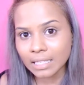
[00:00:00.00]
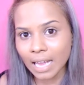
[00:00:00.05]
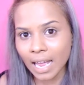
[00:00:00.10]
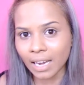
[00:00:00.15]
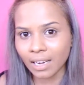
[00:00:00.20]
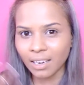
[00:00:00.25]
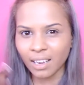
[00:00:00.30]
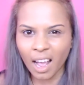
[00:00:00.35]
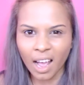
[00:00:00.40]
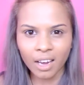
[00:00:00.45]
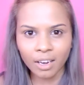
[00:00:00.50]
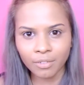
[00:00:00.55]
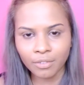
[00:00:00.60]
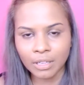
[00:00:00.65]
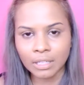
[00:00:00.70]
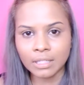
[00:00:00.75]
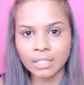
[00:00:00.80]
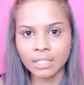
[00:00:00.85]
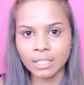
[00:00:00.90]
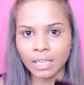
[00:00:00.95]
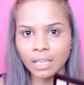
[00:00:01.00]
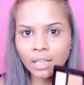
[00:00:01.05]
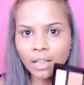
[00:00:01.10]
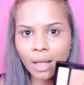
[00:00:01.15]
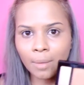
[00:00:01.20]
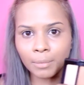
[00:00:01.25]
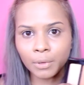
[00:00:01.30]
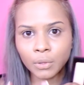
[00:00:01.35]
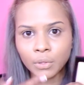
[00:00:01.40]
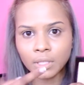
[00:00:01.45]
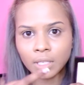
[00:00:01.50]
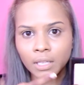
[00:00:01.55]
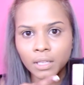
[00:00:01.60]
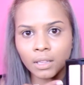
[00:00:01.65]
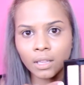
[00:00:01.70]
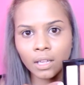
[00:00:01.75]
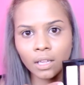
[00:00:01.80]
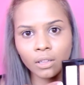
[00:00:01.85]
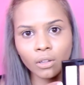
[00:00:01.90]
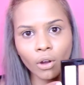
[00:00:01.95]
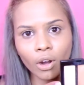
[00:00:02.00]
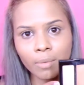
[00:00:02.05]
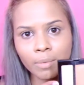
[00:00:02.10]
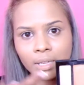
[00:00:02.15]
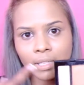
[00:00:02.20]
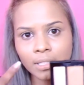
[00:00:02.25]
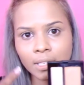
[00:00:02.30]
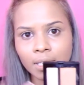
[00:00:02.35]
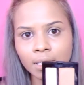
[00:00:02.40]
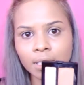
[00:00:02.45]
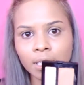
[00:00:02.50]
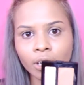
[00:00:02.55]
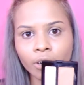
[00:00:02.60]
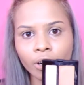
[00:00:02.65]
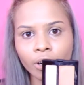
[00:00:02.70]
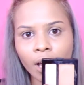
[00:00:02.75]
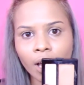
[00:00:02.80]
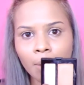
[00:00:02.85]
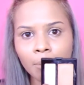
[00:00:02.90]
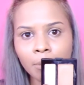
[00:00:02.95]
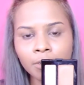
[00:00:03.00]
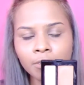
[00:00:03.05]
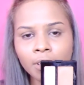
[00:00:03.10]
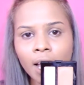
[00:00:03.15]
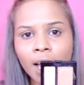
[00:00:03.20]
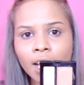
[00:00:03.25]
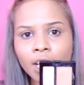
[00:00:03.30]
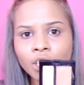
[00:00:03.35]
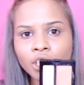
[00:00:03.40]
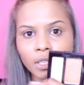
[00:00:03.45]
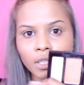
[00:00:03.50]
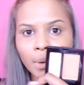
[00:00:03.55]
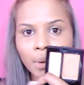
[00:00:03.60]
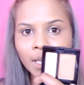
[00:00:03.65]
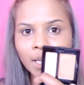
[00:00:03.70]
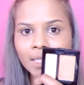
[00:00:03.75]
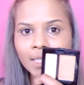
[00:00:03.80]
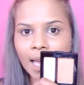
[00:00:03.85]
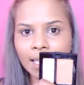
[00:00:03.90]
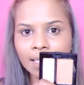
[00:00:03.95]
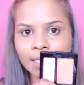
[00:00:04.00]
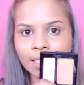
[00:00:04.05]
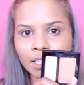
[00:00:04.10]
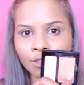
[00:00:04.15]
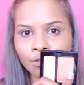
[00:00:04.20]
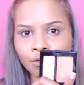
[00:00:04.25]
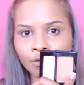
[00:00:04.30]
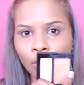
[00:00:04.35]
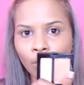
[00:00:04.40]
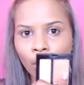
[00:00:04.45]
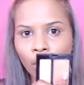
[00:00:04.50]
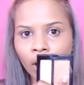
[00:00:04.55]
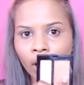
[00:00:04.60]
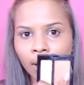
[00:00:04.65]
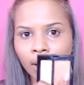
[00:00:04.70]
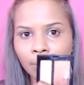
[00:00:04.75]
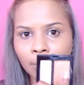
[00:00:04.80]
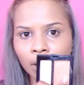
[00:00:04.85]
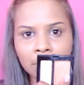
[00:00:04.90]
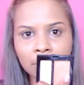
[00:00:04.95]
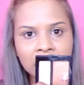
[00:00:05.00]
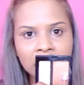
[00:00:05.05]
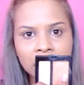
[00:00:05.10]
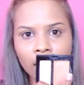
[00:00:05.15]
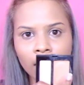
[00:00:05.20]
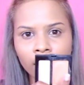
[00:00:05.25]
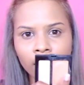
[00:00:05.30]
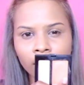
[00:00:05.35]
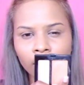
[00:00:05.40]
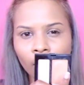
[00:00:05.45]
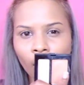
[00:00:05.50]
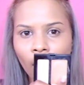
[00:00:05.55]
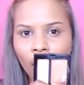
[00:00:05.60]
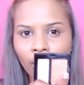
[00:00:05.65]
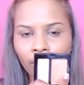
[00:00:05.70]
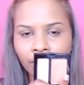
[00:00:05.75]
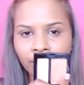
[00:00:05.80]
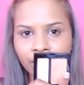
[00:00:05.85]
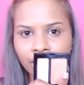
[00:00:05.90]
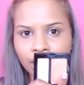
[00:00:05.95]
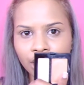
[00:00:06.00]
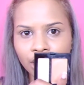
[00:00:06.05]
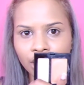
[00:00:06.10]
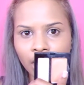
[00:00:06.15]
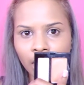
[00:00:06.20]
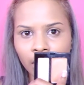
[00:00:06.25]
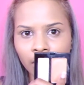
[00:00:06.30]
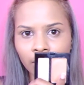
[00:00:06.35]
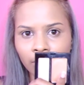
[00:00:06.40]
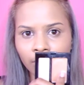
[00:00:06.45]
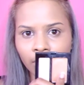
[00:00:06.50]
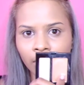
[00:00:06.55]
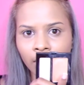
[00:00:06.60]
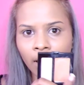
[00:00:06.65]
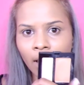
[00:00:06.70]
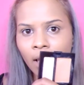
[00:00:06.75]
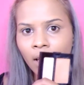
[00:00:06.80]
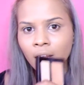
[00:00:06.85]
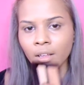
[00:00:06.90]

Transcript: and kind of conceal, I'm using the Laura Mercier Secret Camouflage. One is SC4, and I'm going to be taking the orangey shade over here.